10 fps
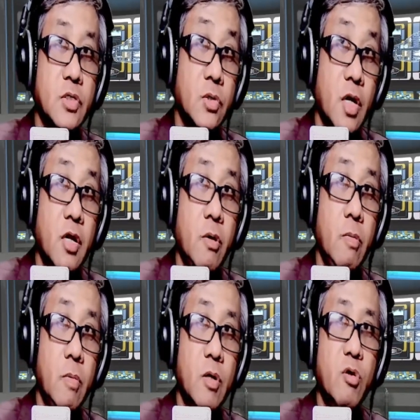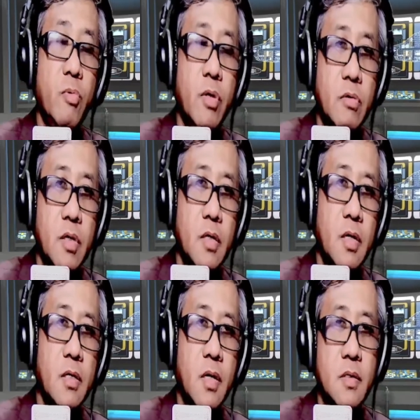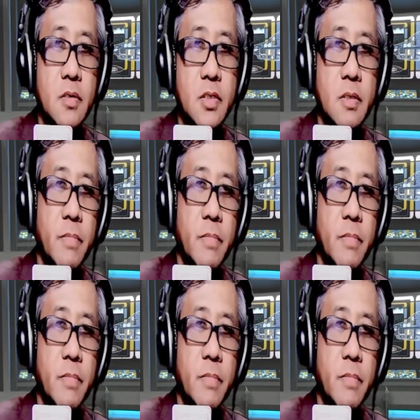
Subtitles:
So anyway, we'll go into the details